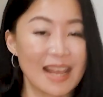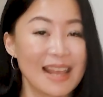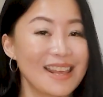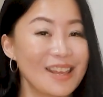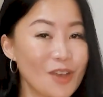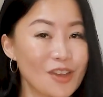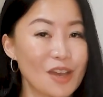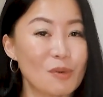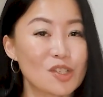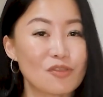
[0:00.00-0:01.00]
If your year
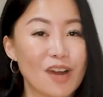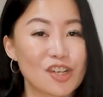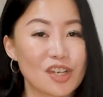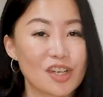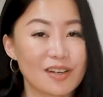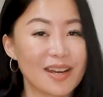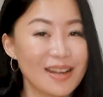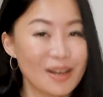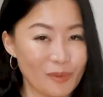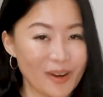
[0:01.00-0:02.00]
was structured in a
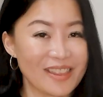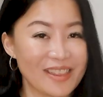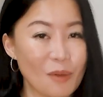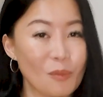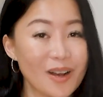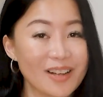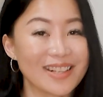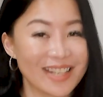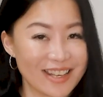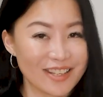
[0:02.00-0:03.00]
way that worked
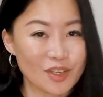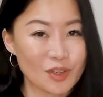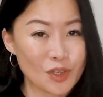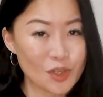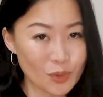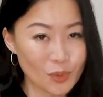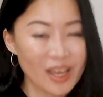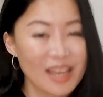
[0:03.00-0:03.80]
against you,